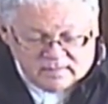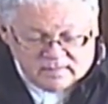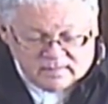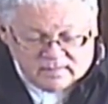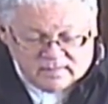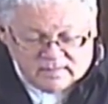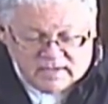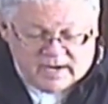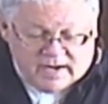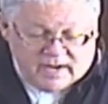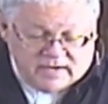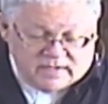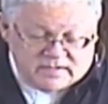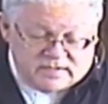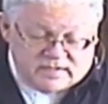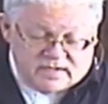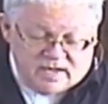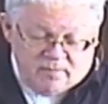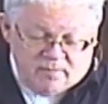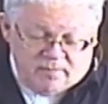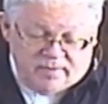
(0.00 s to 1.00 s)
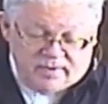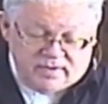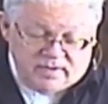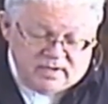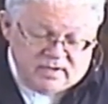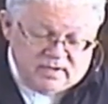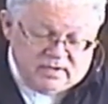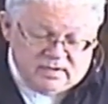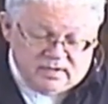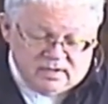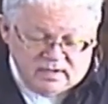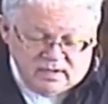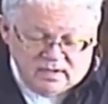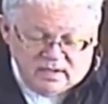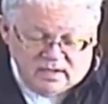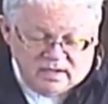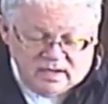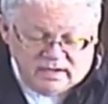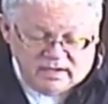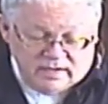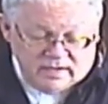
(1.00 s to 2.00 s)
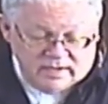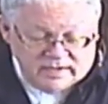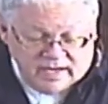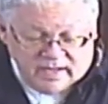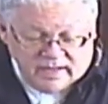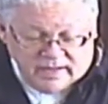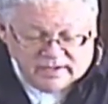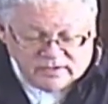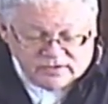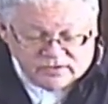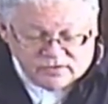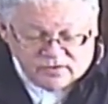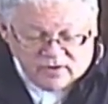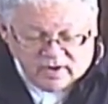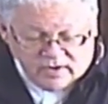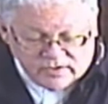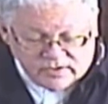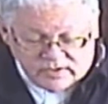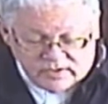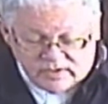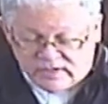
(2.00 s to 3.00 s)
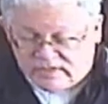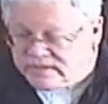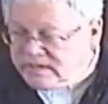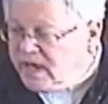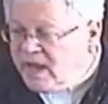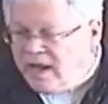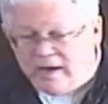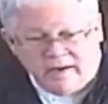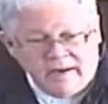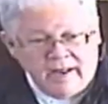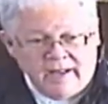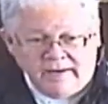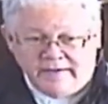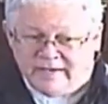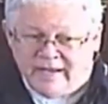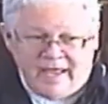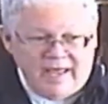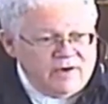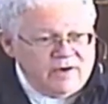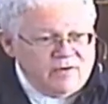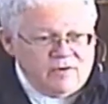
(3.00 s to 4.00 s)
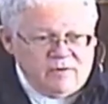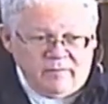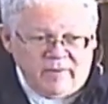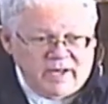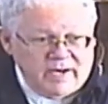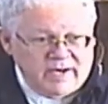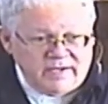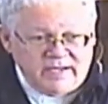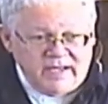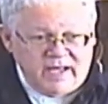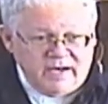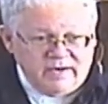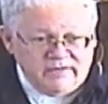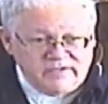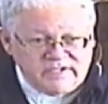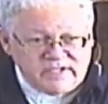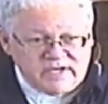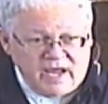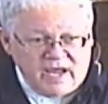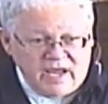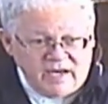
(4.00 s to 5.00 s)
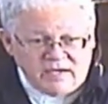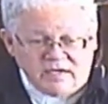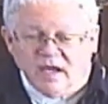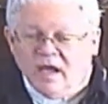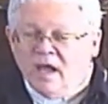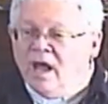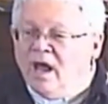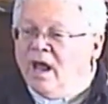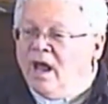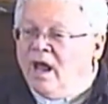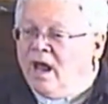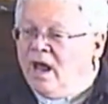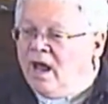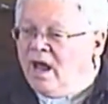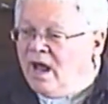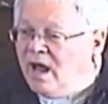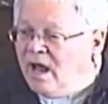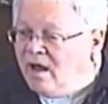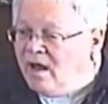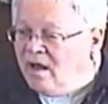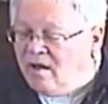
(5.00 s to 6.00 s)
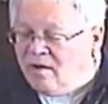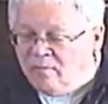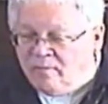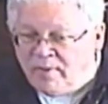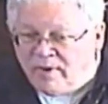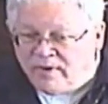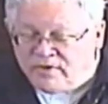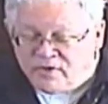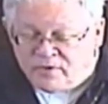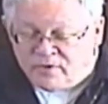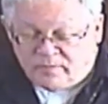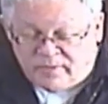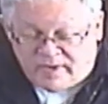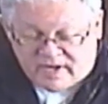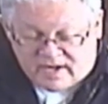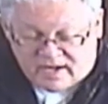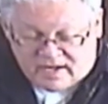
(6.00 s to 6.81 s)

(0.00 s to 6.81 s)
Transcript: The next step in the daily instruction is not to enter a meditative state, but to